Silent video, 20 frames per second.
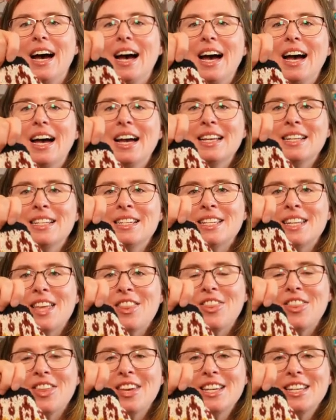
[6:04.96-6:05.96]
And
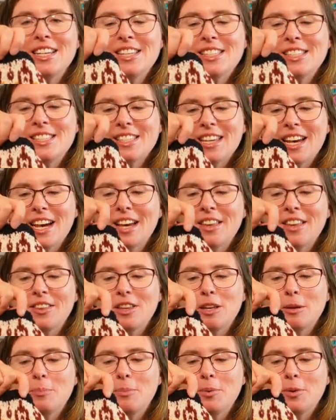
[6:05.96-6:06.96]
these are
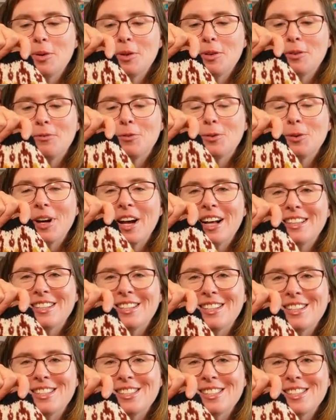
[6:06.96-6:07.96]
the beautiful
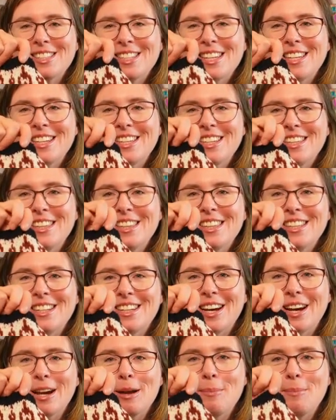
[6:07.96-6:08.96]
colors that
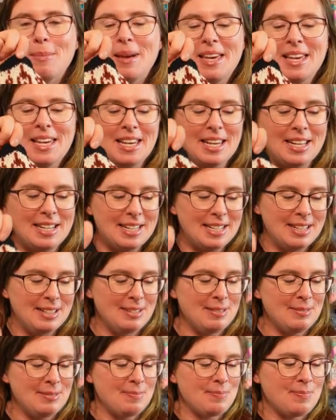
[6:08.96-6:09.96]
I am making it
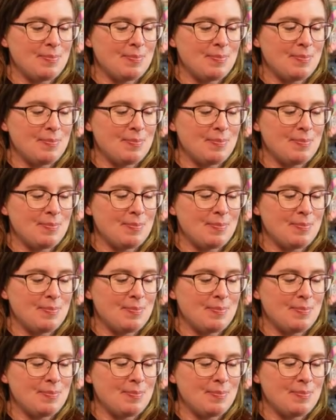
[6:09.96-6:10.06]
in.